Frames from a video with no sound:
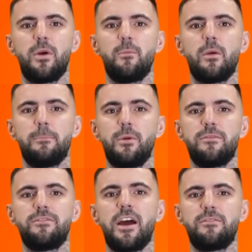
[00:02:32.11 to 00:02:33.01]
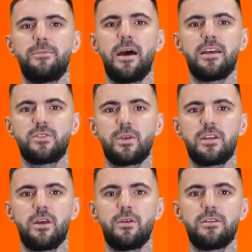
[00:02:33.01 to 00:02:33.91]
and 1.5 bars when
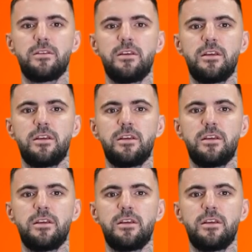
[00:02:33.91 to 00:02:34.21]
cold.